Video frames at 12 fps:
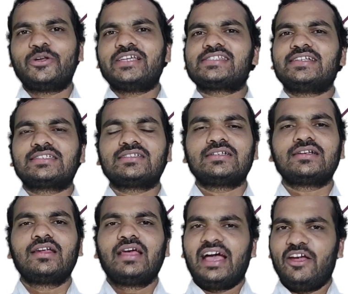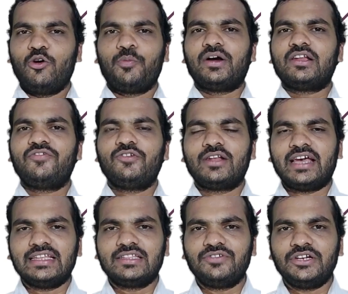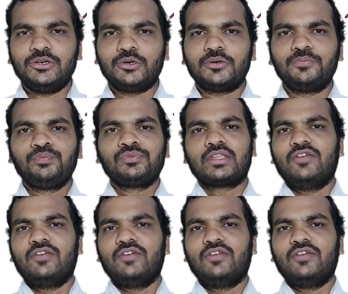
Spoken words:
today's lecture. I hope all of you like the video.